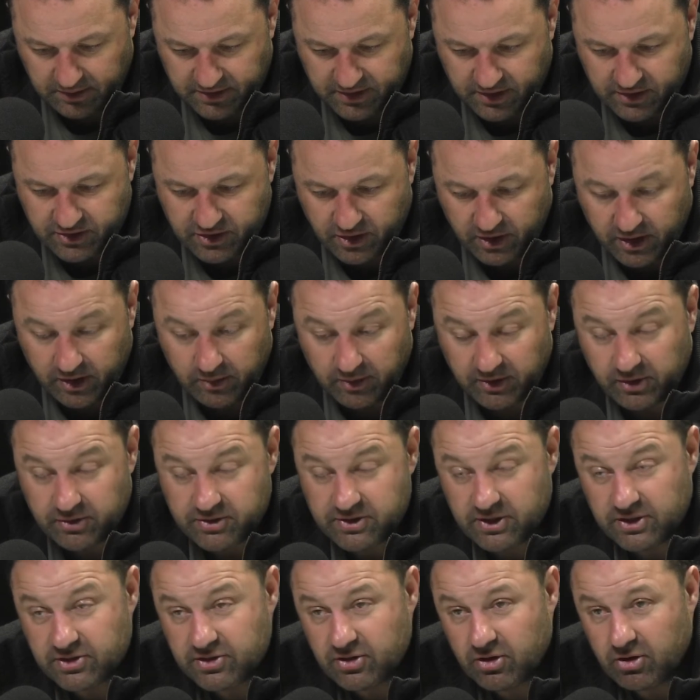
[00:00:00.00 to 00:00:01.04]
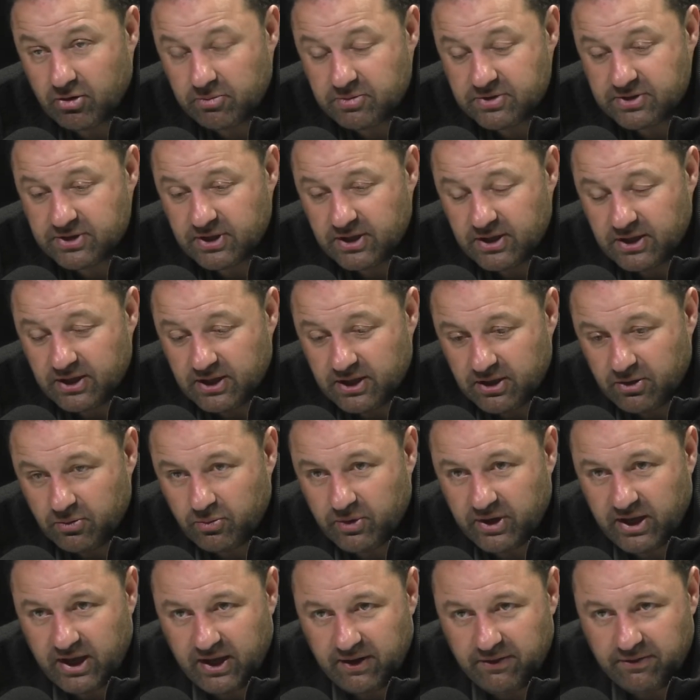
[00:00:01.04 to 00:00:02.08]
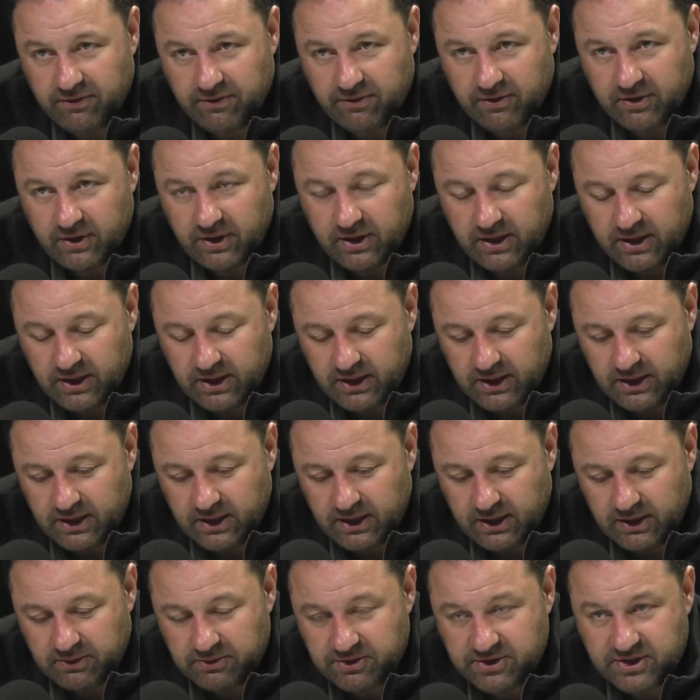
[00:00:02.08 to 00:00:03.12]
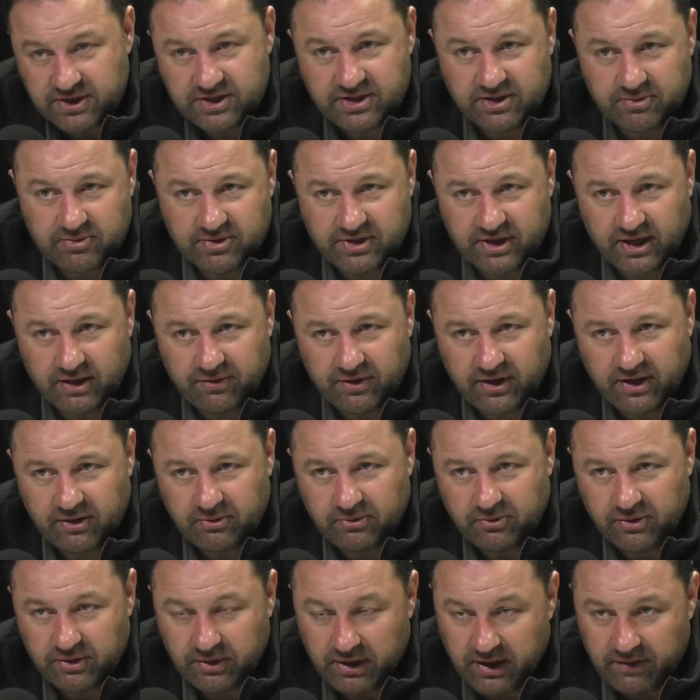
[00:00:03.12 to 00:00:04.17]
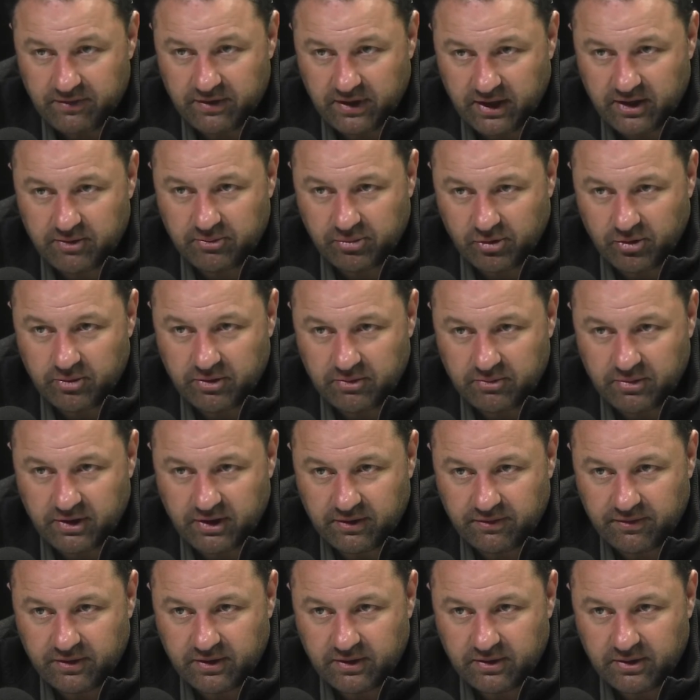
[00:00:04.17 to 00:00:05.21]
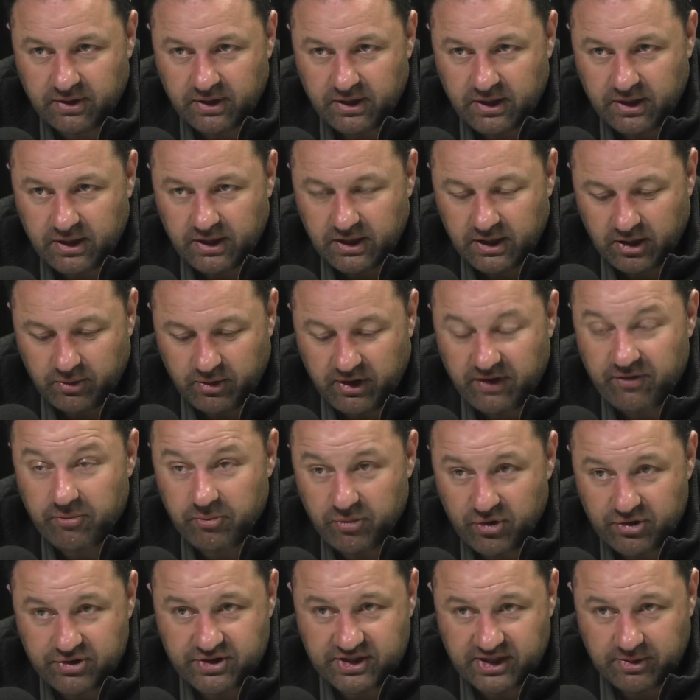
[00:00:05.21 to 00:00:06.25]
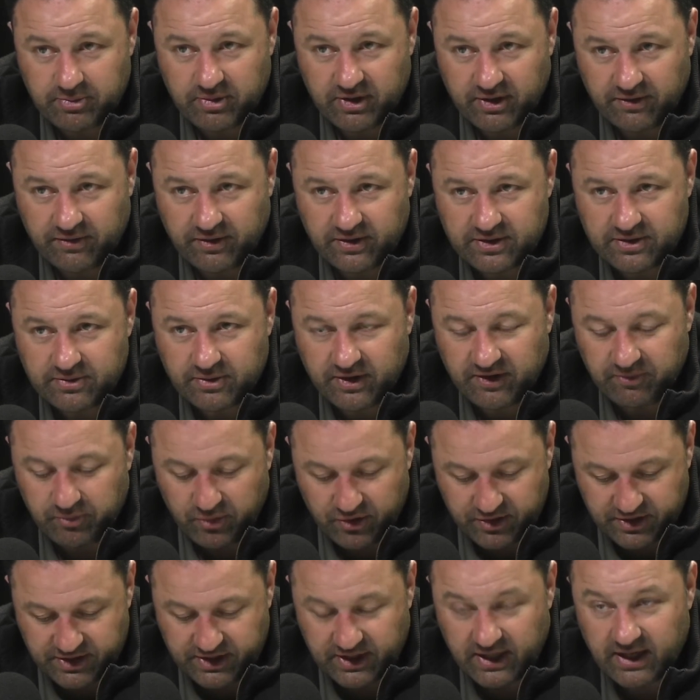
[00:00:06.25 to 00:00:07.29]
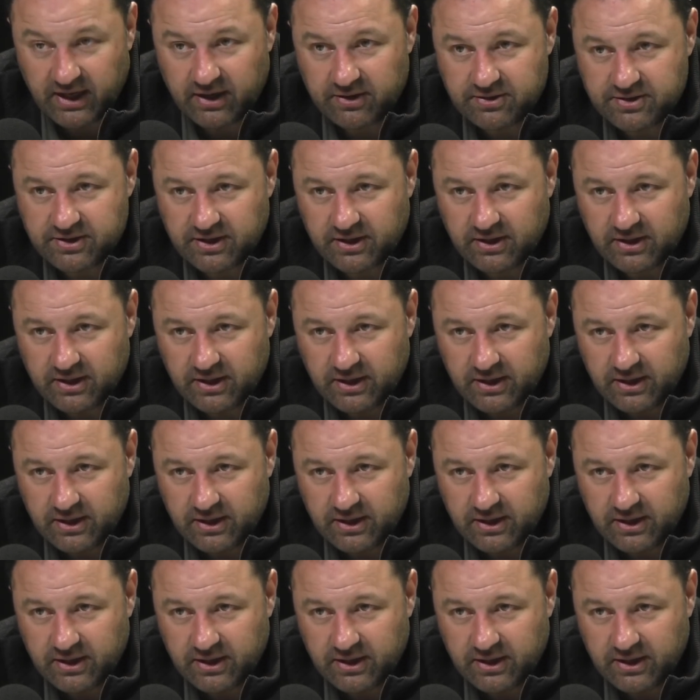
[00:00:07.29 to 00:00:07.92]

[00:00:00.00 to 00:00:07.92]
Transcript: socioeconomic, lose their jobs, we have systems set up for that. We have the unemployment benefit. We have emergency benefits. We have emergency housing.